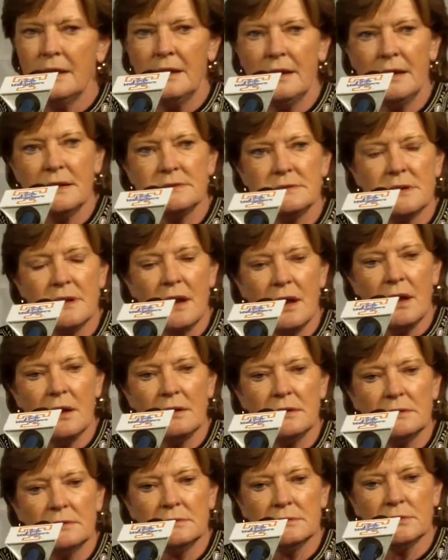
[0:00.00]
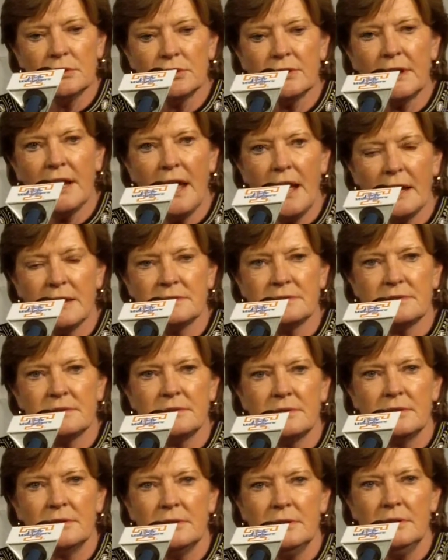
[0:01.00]
and uh, look
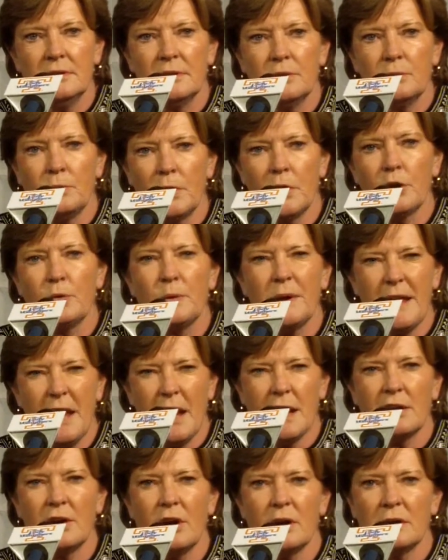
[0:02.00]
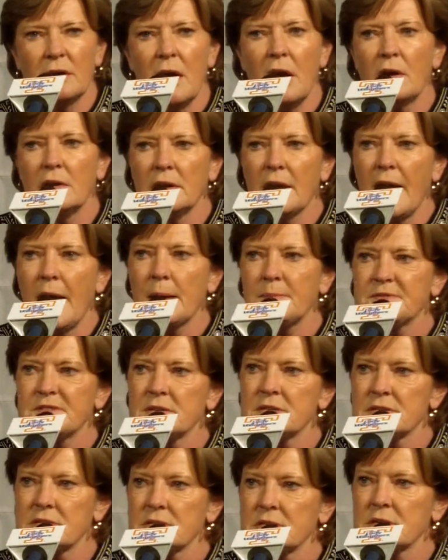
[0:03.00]
at you know where we had our, our
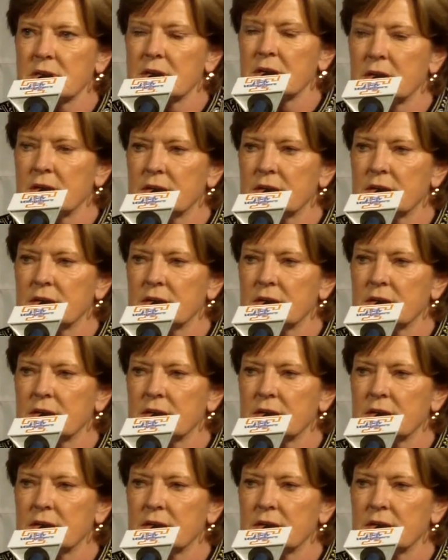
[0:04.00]
lapses.